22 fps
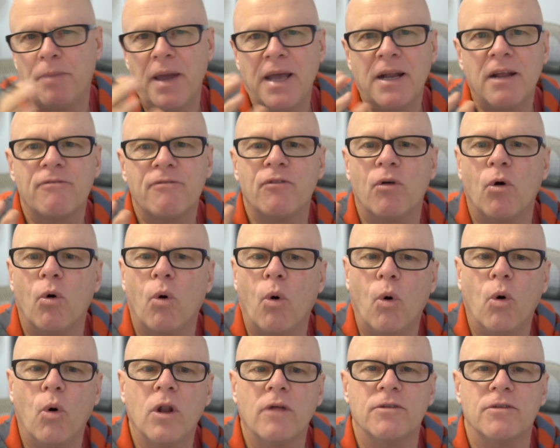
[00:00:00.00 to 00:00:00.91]
better for
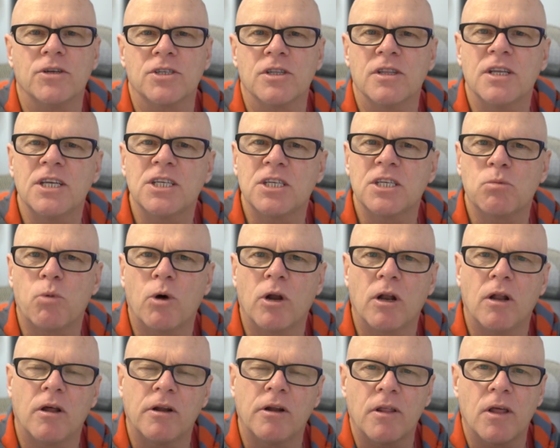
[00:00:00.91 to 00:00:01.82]
all of us. And this is what
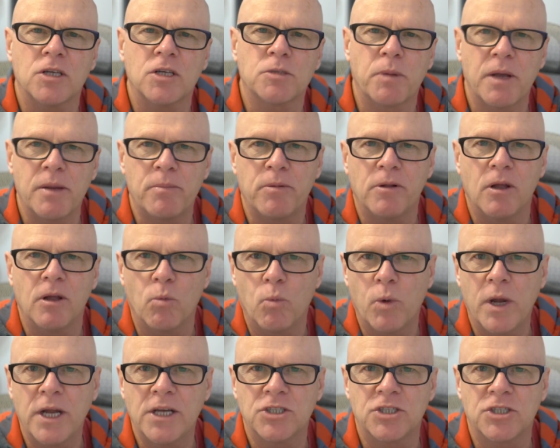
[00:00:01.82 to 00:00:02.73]
a lot of those people that
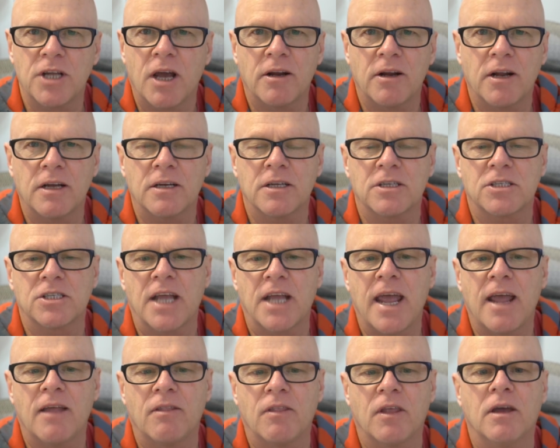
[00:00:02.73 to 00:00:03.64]
whinge don't
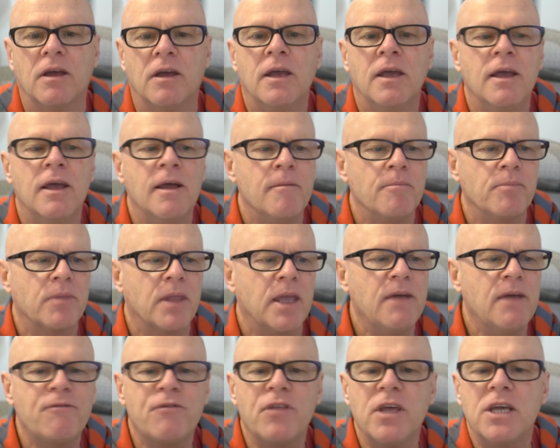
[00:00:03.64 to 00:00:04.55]
understand that
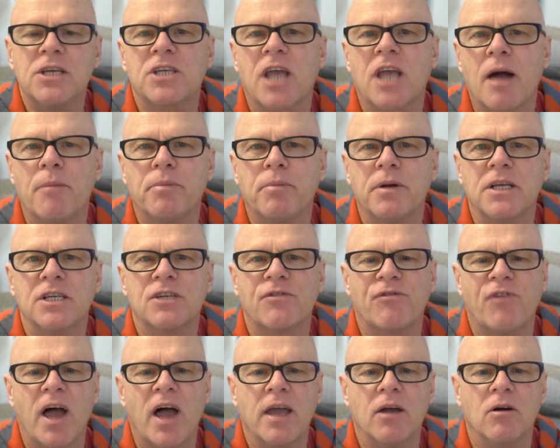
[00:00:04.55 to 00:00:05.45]
if these companies
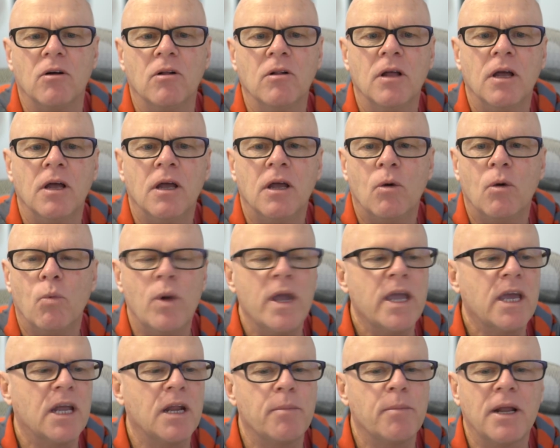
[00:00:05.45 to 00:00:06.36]
fail,
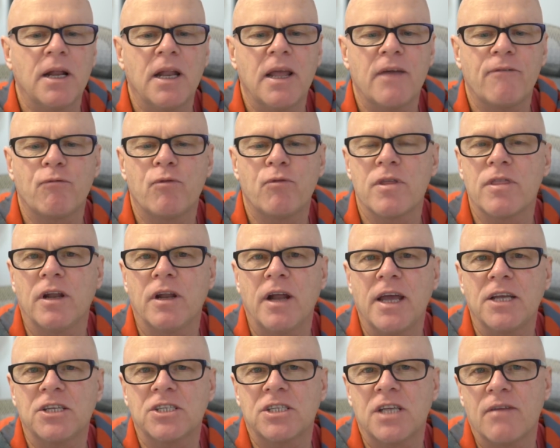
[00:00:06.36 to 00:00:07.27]
we're going to be left with an
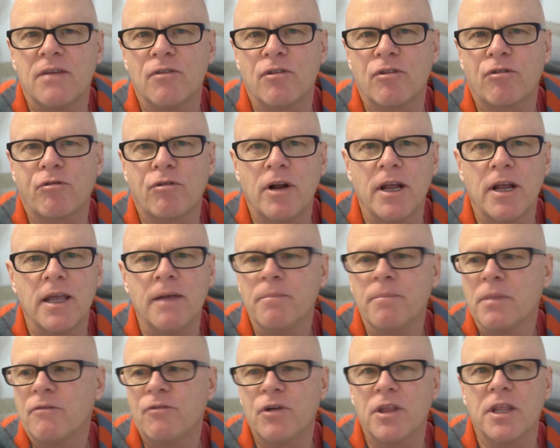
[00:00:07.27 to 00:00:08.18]
A7 III
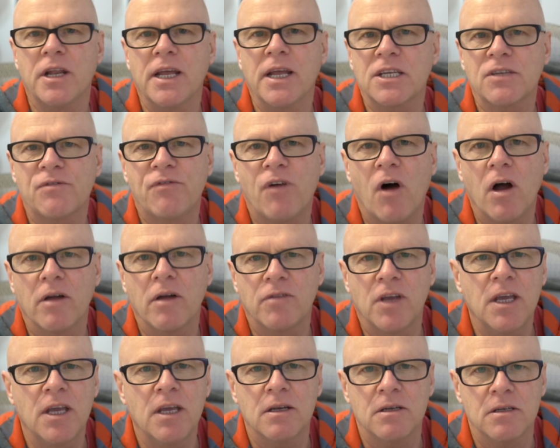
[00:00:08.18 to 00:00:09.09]
for the next five
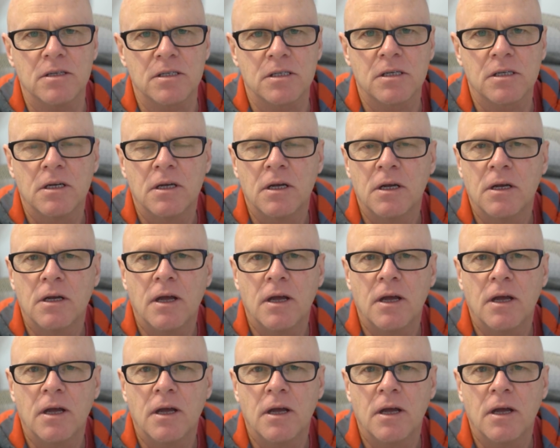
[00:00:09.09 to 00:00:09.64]
years.